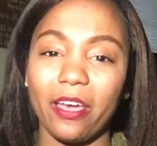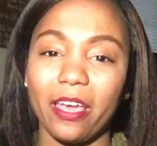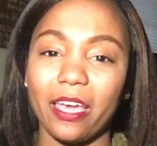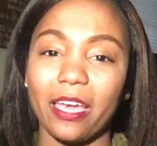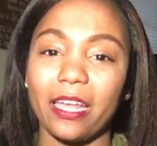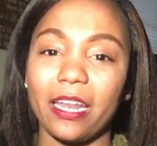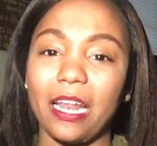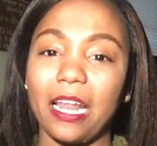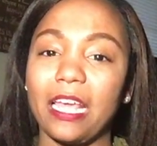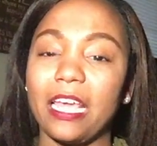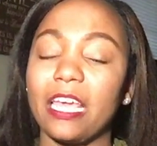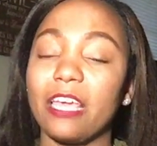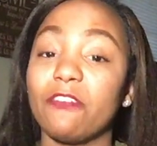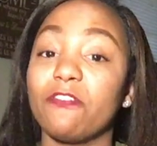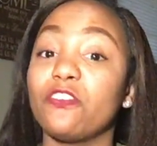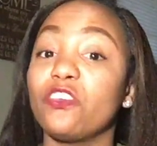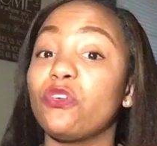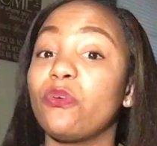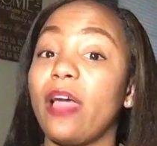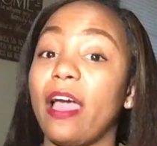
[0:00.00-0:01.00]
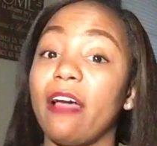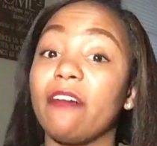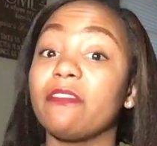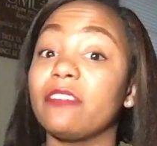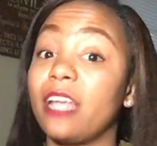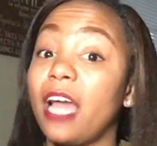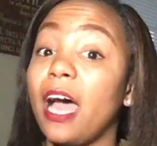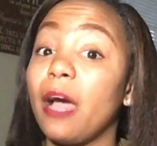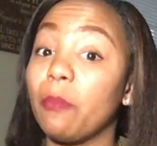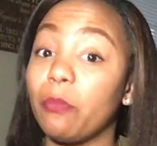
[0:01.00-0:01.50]
And if you have
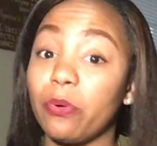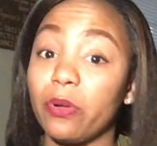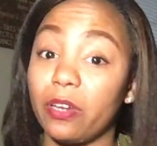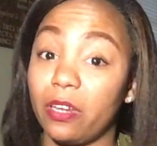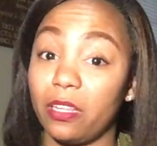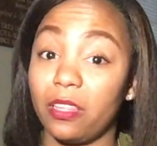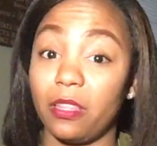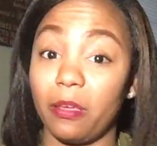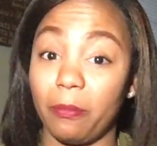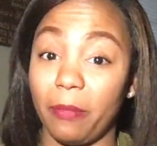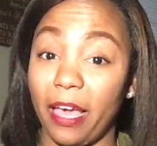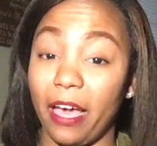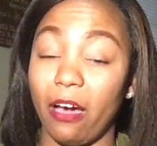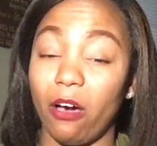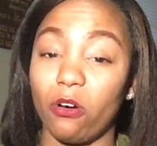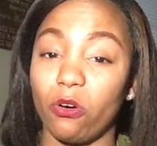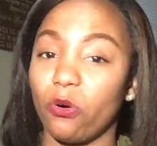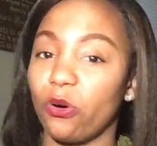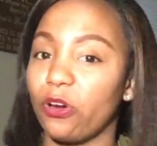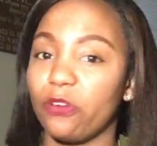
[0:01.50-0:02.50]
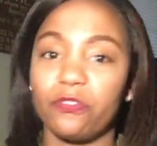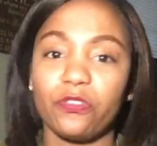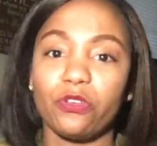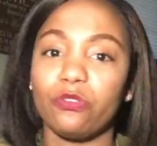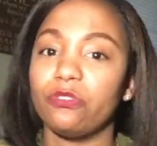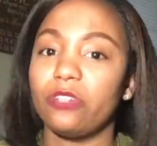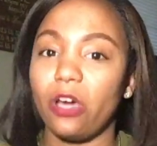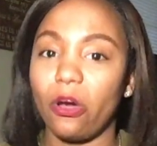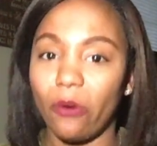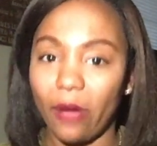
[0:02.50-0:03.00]
not printed them out, or if
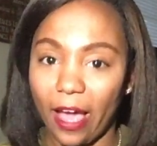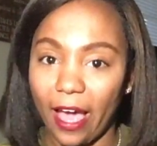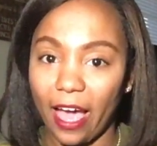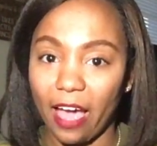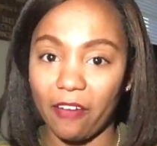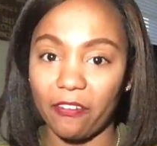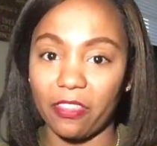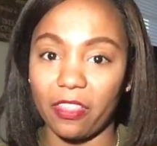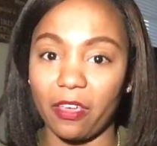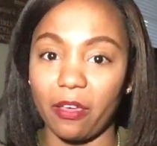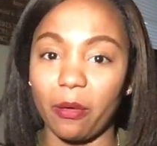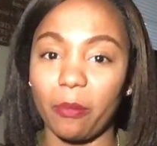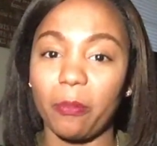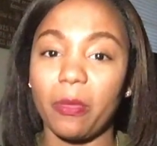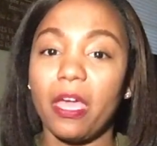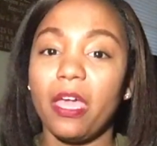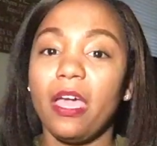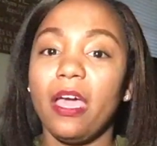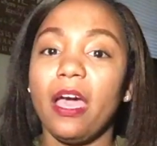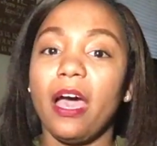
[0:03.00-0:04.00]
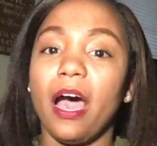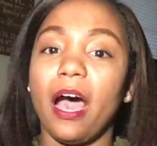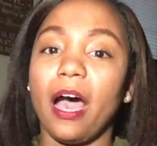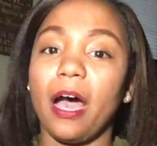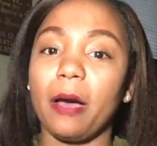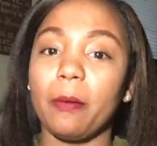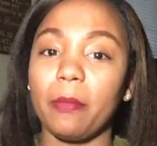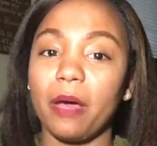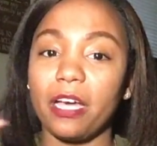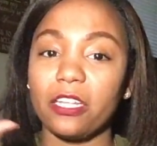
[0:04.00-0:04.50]
you don't have them,
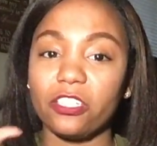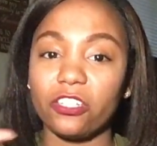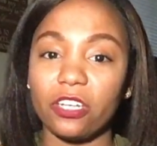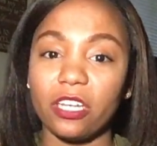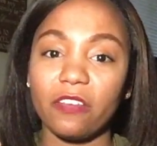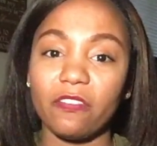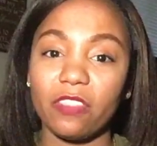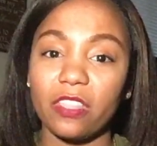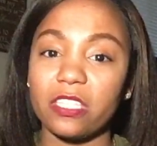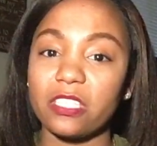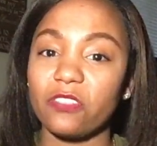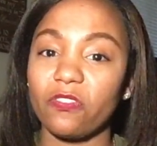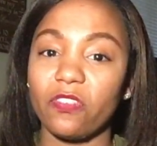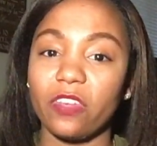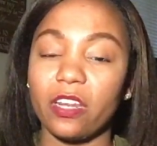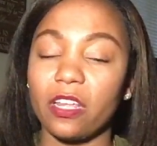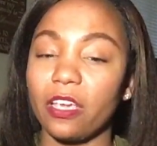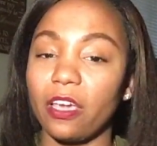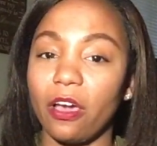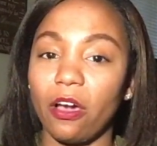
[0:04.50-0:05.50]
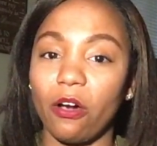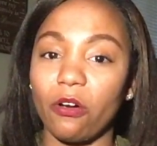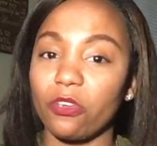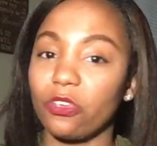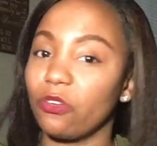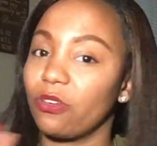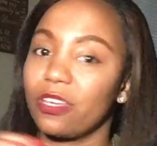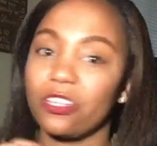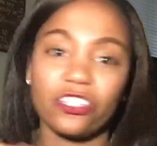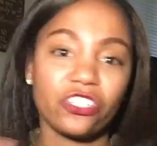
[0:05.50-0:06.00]
underneath this video,
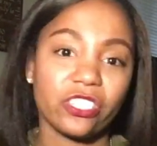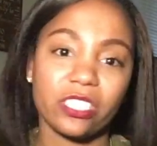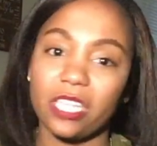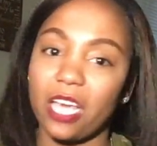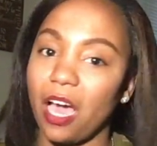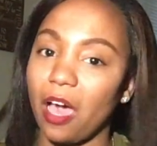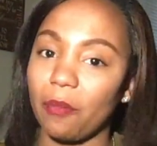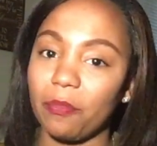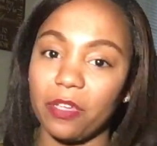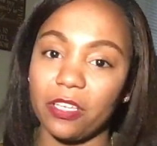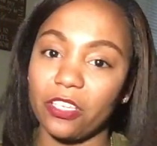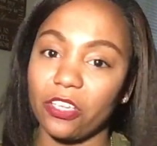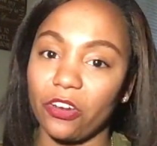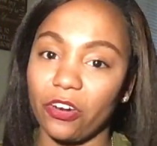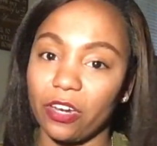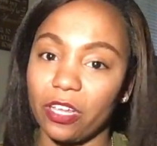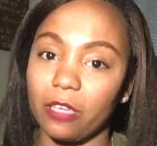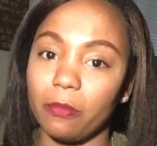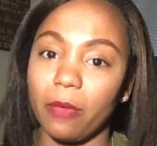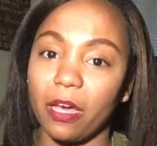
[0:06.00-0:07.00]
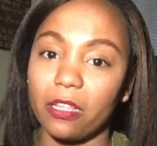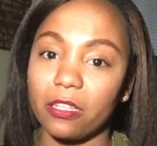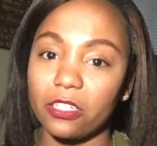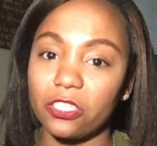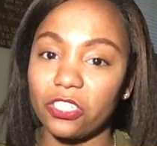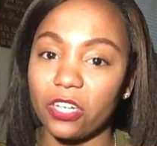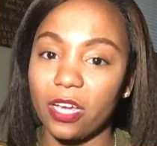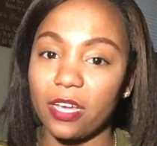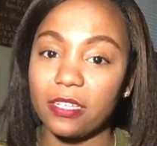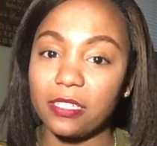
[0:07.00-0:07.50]
you can just comment your email
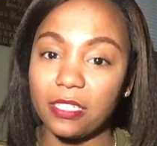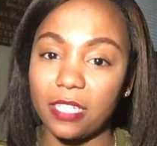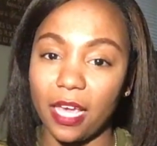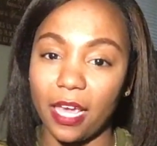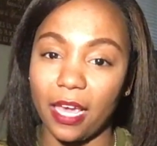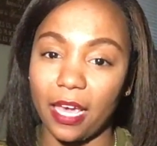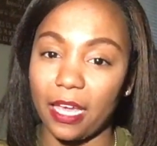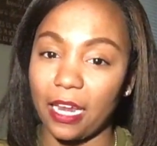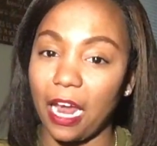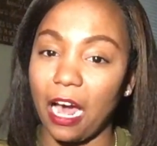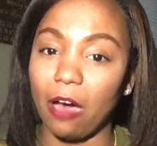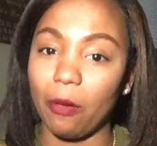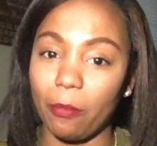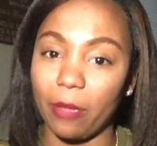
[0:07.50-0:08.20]
address, and